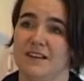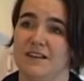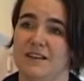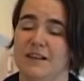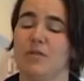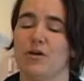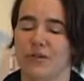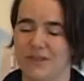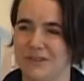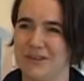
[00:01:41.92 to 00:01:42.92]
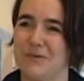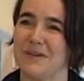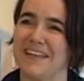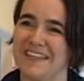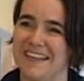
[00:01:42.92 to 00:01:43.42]
uh, employers, sorry,
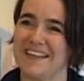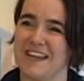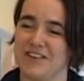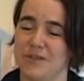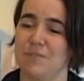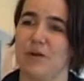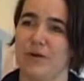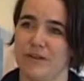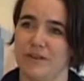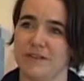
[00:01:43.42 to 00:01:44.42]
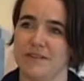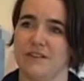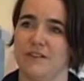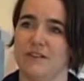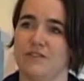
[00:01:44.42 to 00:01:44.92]
we engage employers
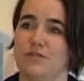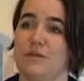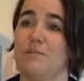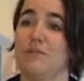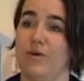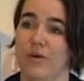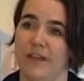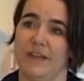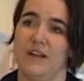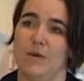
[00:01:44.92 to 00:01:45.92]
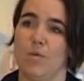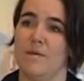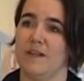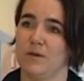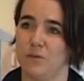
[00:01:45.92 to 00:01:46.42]
uh, to employ
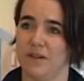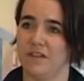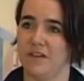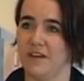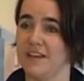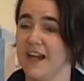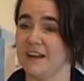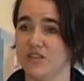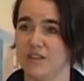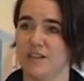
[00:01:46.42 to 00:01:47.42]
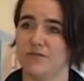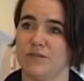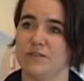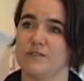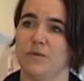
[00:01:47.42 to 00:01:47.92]
women with uh, young
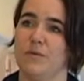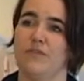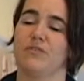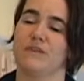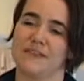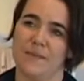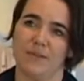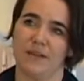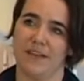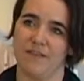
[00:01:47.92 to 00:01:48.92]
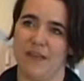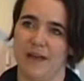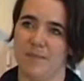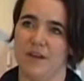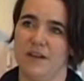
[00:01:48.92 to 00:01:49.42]
children. So we, for example, give
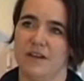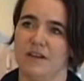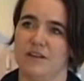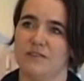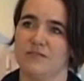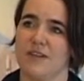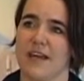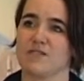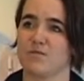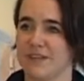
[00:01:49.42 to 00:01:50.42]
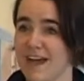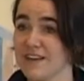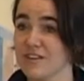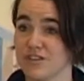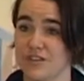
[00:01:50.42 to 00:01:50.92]
them tax
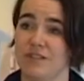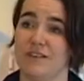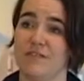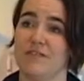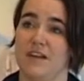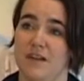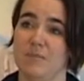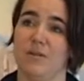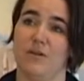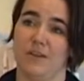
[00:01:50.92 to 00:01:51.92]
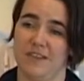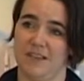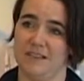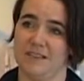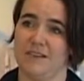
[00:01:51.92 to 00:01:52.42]
reduction if they employ
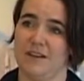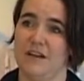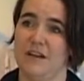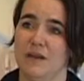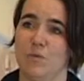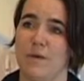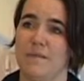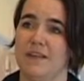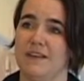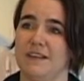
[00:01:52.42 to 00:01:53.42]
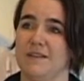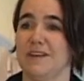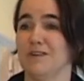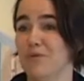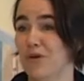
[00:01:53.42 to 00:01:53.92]
these women in,
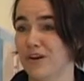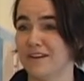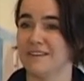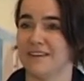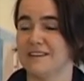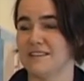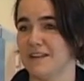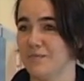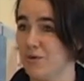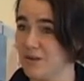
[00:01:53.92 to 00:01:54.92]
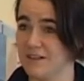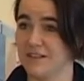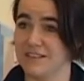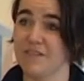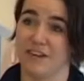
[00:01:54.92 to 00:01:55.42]
in more, let's say, in more
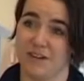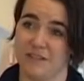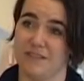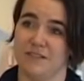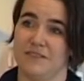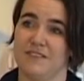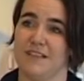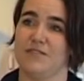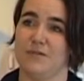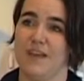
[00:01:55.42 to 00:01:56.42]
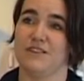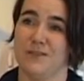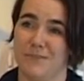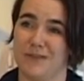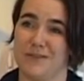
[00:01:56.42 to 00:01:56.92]
uh, difficult uh,
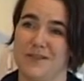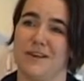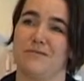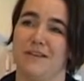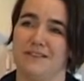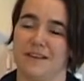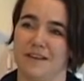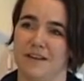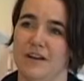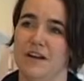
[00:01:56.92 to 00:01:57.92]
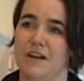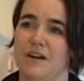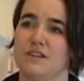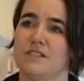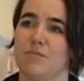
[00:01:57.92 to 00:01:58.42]
situation because they are raising uh,
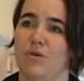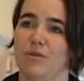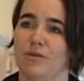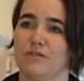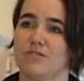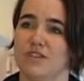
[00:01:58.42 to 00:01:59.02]
small